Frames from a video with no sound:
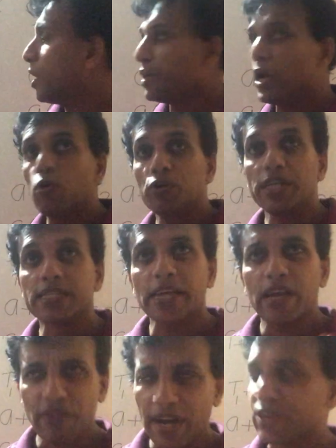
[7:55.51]
Now this
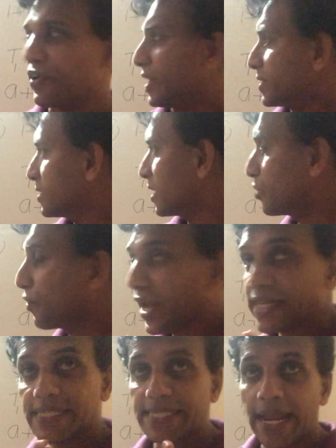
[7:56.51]
I factorize to create